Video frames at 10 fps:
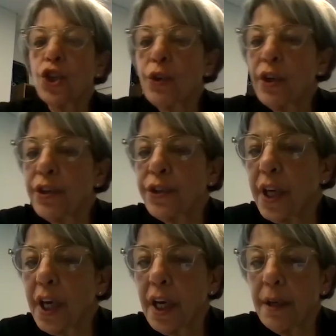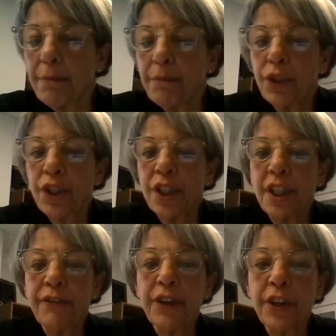So there's
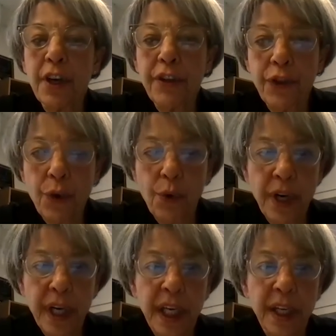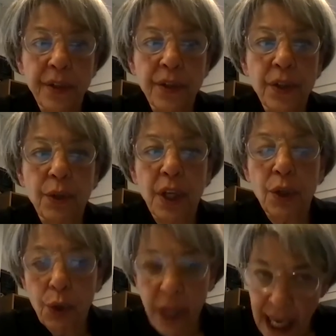different authorities
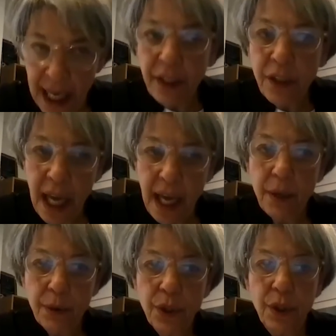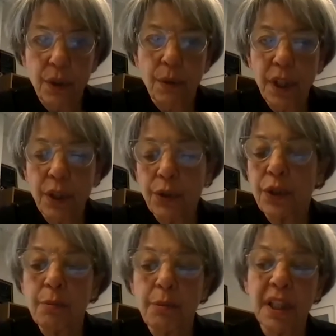you can now do. It
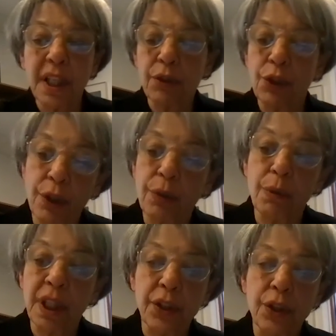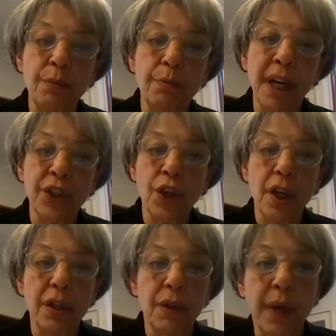used to be that you couldn't really do
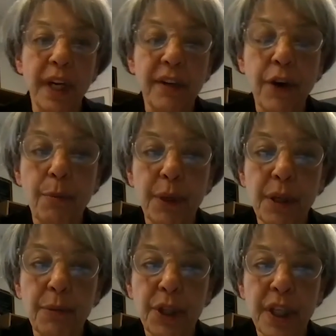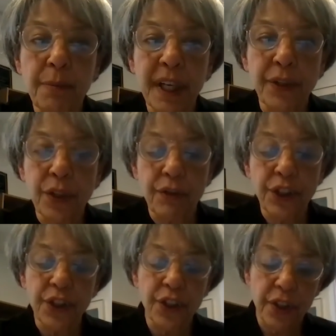much in the way of home and community-based
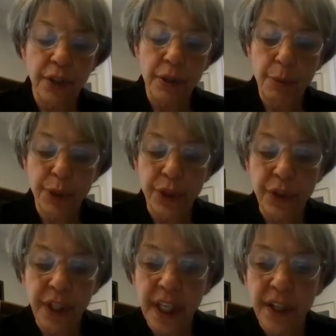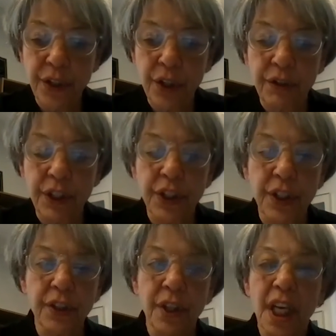services other than personal care
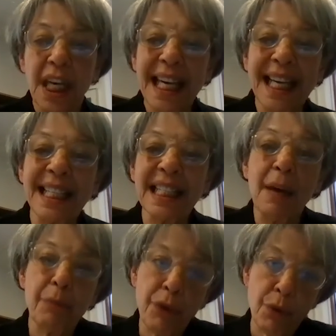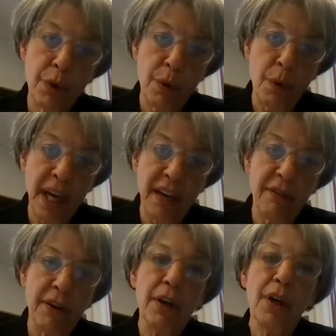services, except through a
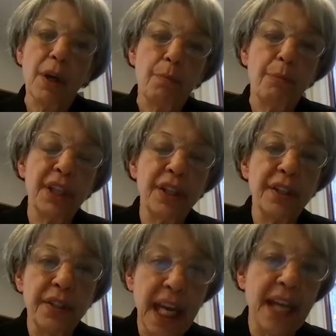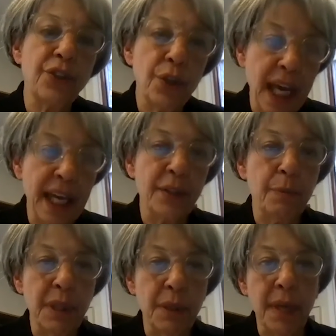waiver. But the statute
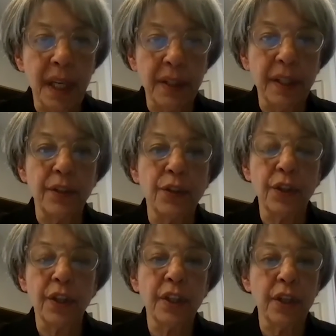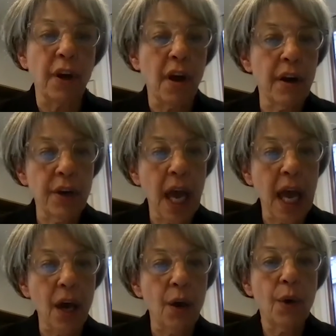has been amended so that there are
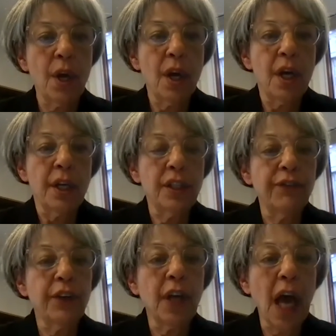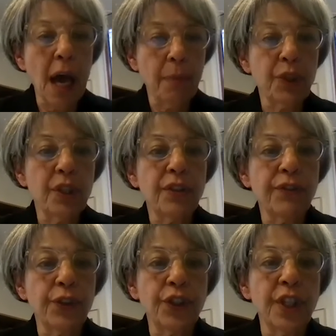now different
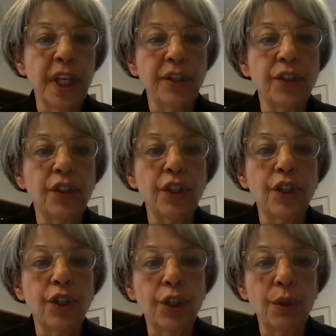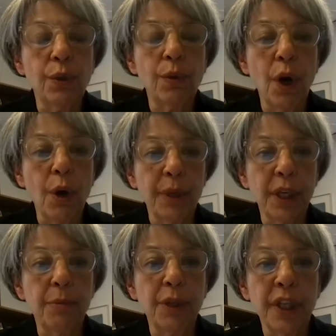options for states to do
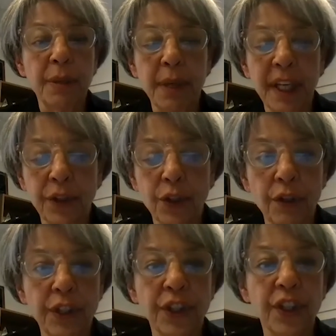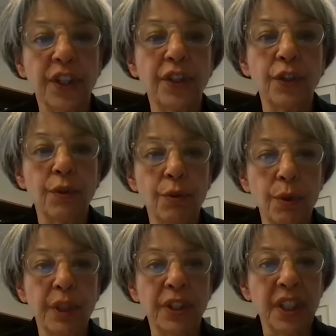home and community-based services
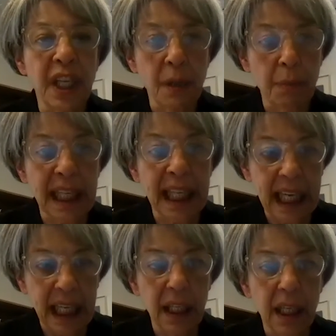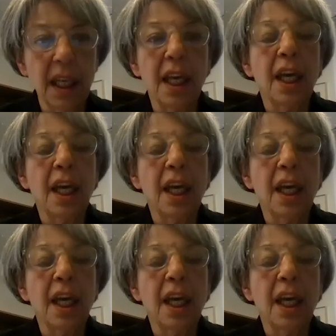through a state plan.